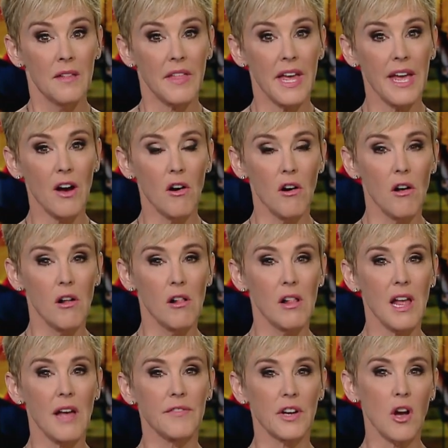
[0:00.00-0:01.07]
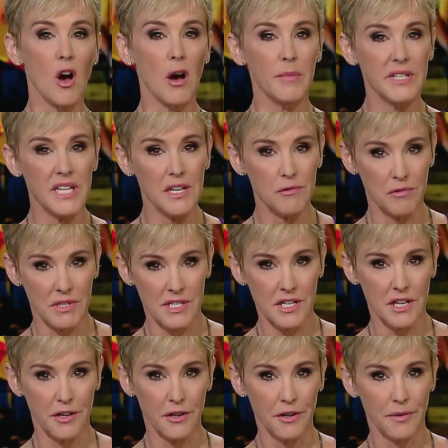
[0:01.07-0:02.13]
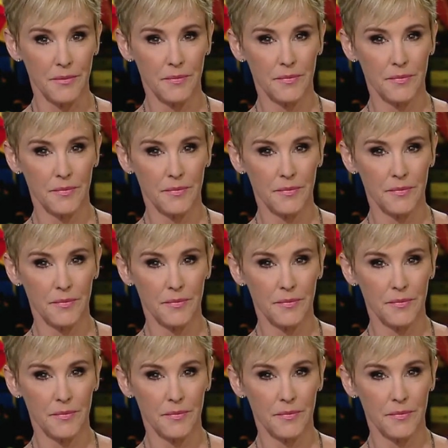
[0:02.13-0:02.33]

they all have a common interest here.